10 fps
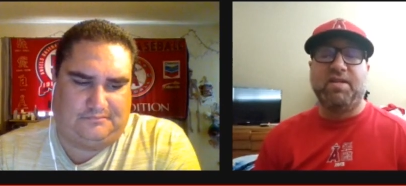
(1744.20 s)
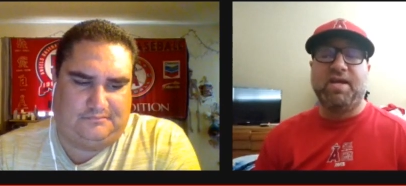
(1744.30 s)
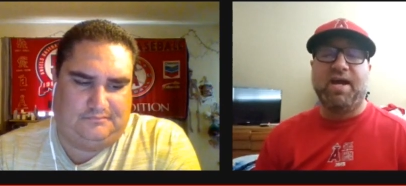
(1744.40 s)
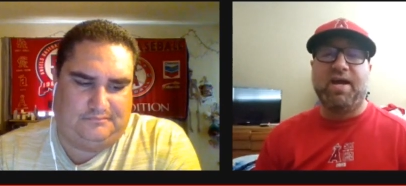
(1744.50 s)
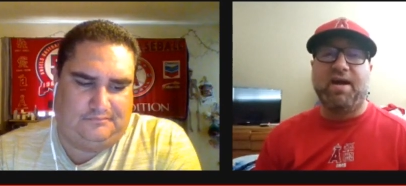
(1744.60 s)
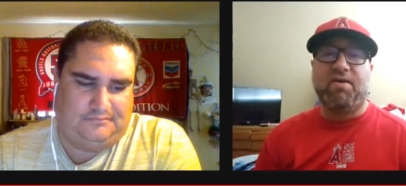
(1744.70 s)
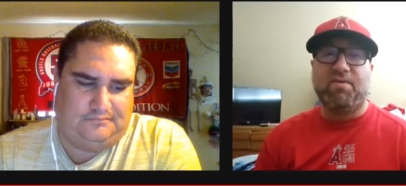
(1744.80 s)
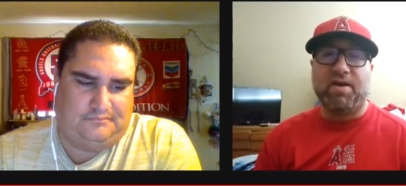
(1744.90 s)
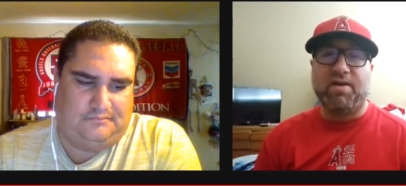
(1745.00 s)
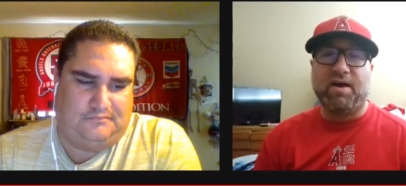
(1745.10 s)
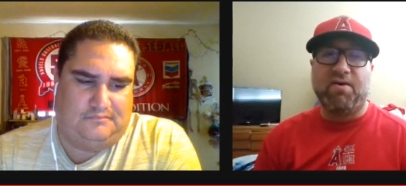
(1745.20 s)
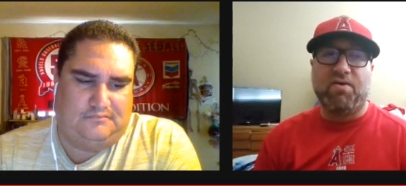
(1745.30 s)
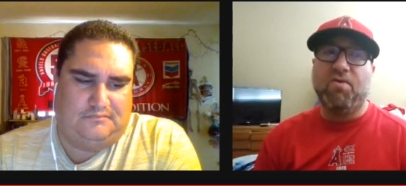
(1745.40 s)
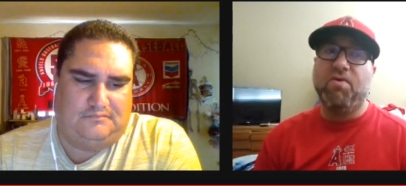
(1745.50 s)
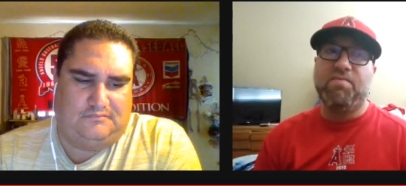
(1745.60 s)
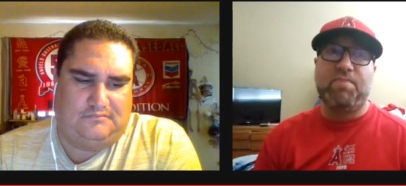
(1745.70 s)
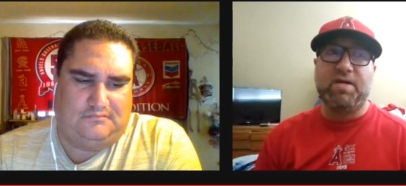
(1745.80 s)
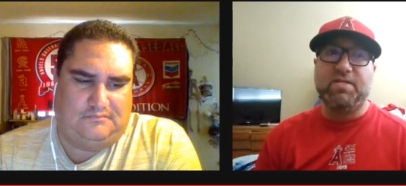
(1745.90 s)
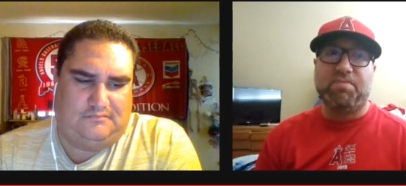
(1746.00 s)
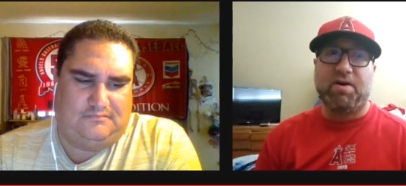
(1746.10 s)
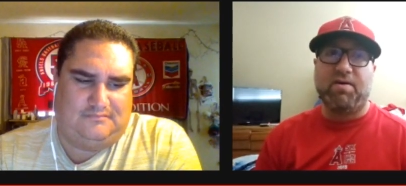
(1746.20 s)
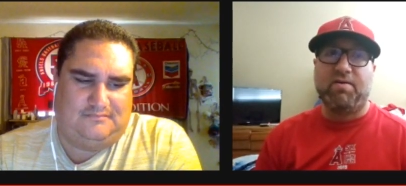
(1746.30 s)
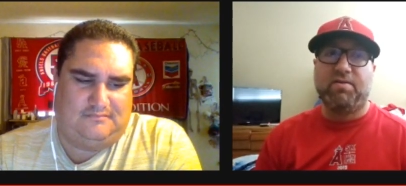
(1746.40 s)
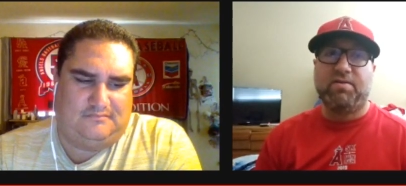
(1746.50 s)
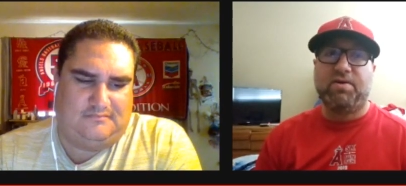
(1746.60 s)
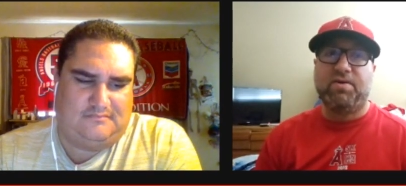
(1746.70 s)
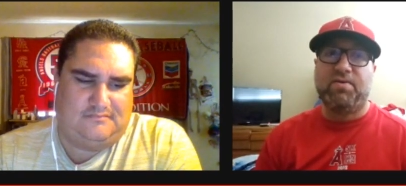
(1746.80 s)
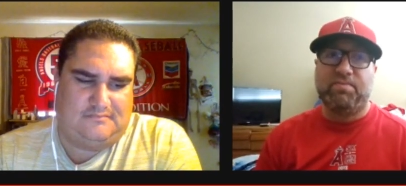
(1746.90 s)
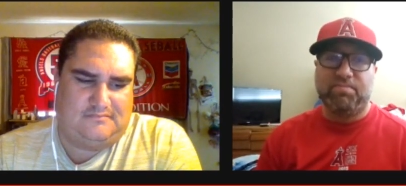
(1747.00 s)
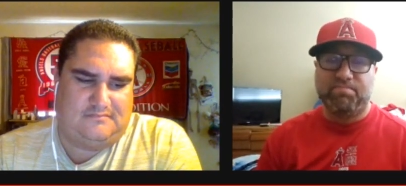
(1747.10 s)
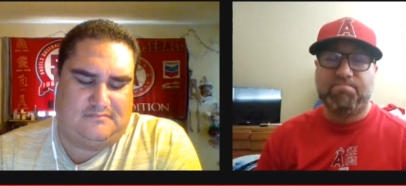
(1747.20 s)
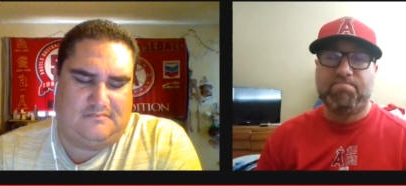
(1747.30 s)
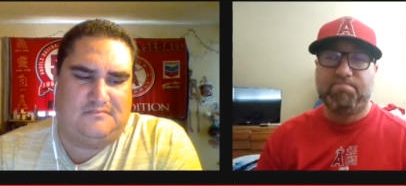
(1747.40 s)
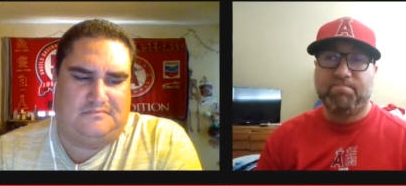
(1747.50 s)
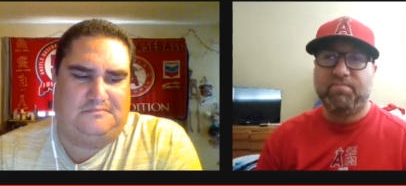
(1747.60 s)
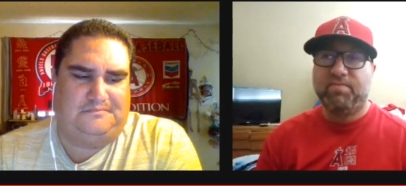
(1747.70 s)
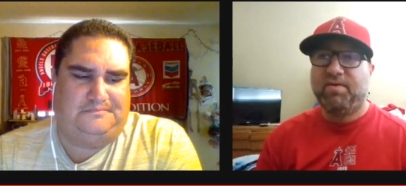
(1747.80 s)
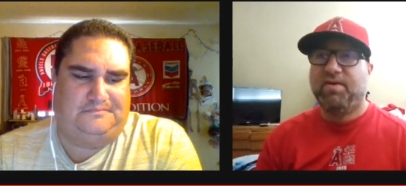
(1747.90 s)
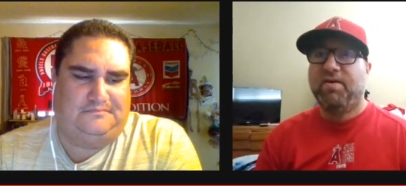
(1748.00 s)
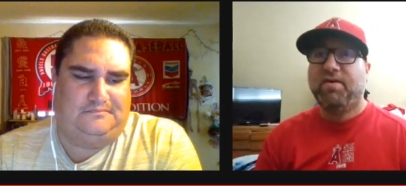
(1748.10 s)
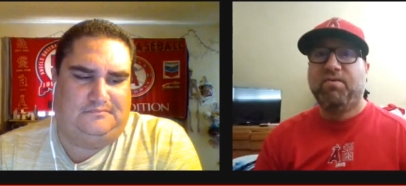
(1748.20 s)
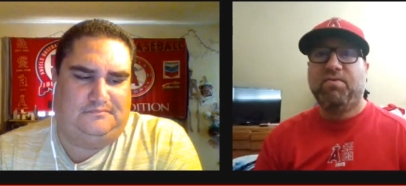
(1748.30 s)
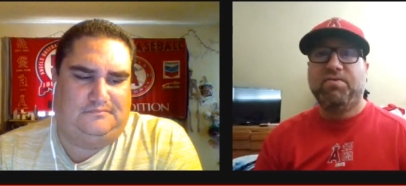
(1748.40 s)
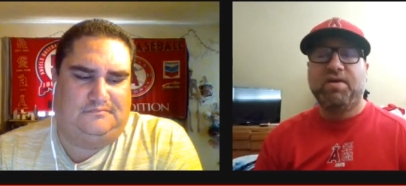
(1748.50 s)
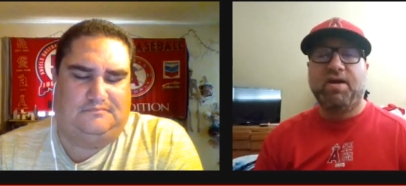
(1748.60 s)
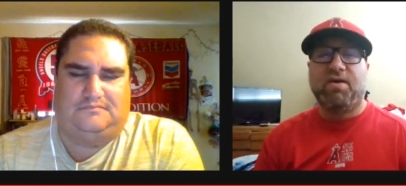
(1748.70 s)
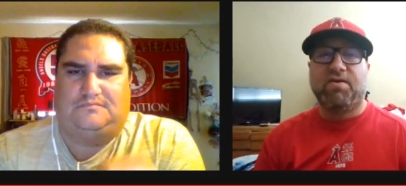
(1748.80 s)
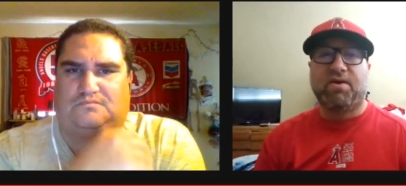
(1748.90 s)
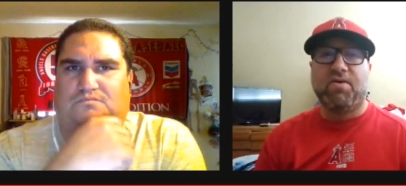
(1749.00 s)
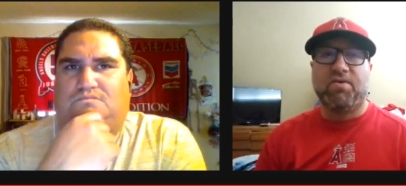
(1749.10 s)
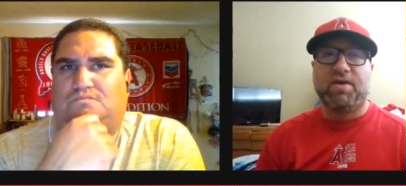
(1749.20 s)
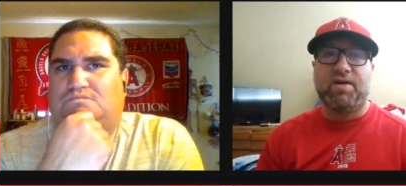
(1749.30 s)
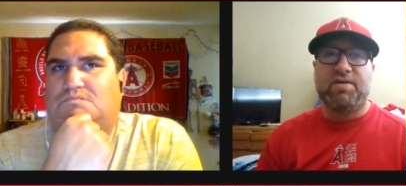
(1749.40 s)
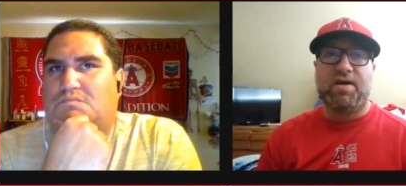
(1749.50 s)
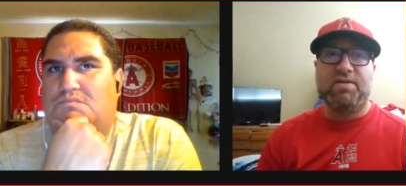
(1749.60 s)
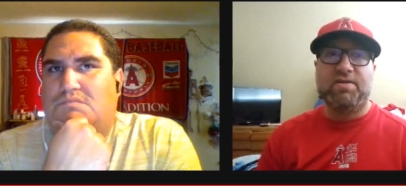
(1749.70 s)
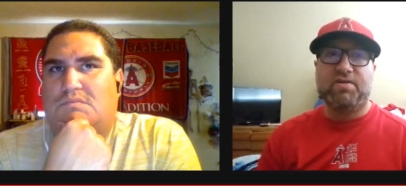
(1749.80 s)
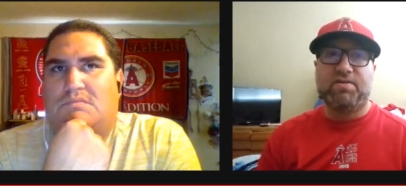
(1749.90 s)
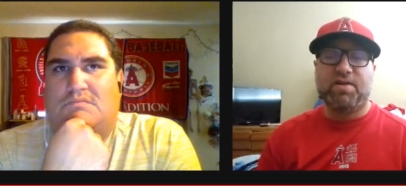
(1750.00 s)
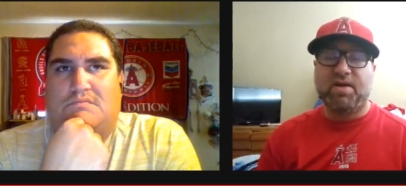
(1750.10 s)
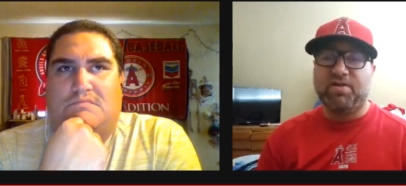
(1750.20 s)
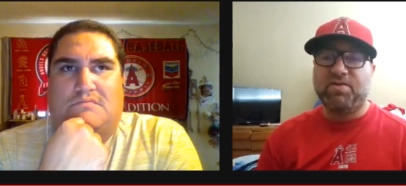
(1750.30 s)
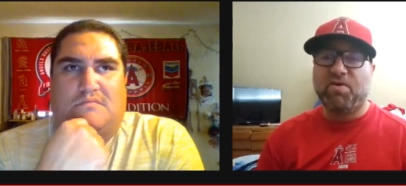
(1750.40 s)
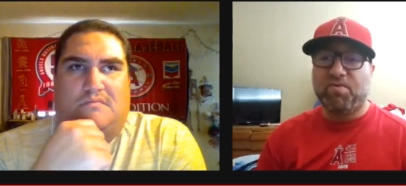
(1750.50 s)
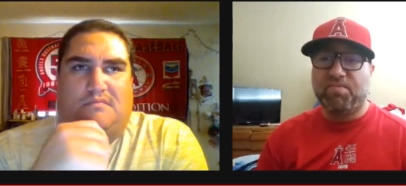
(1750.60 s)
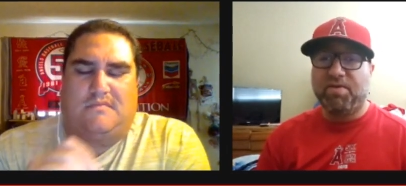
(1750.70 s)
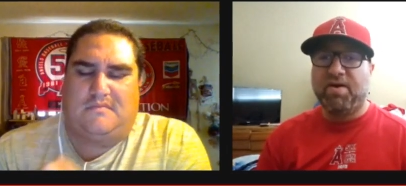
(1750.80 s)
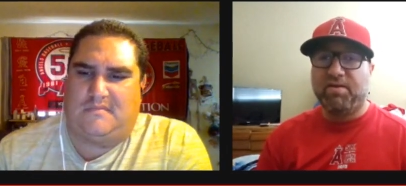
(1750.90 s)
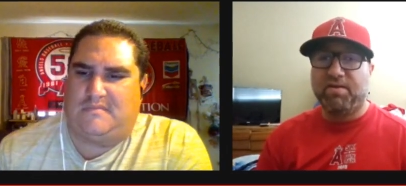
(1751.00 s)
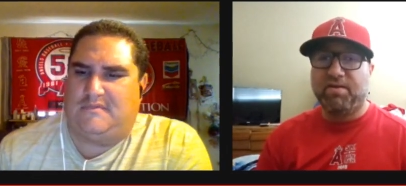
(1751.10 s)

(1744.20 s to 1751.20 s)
Speaker 1: the AL right now, or in baseball. So we'll see how it goes. I, I just I just hope that